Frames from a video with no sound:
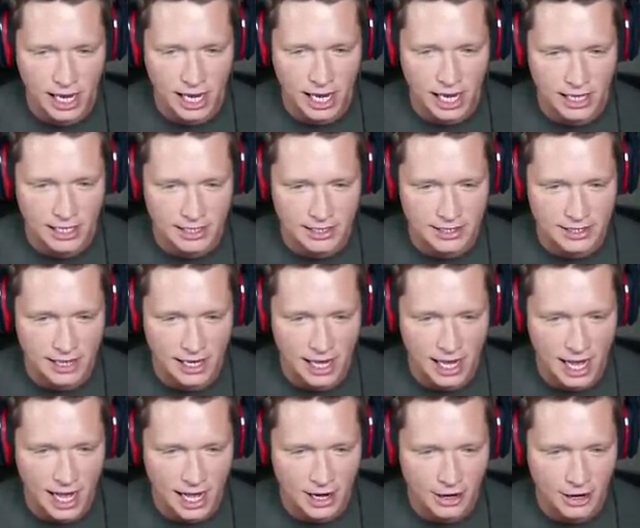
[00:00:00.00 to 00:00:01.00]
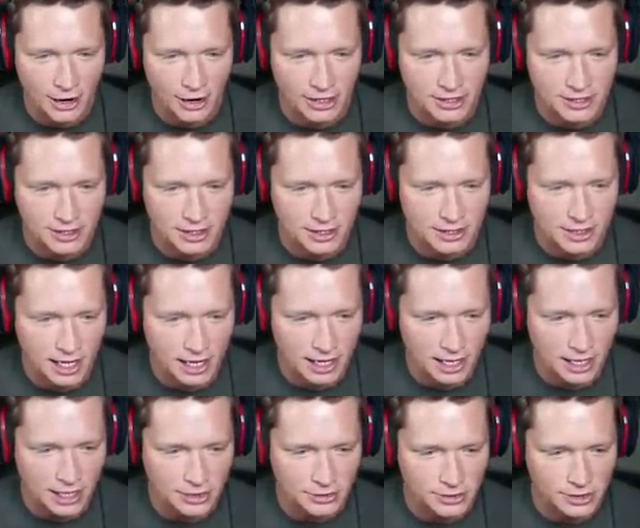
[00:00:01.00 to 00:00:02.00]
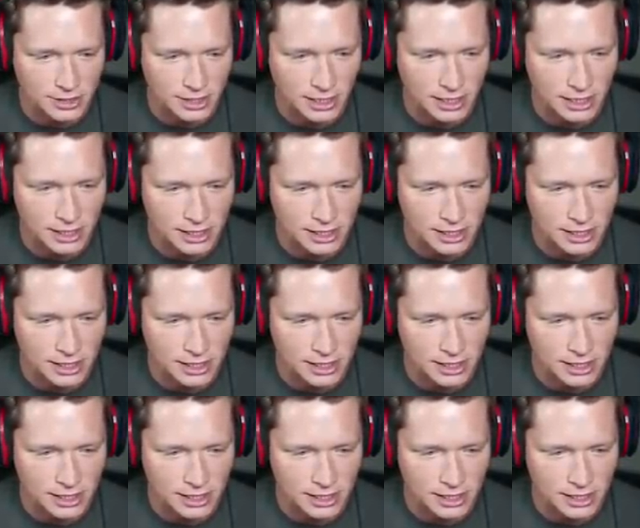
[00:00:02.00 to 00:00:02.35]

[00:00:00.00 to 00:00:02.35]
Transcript: and I don't know. It's kind of interesting.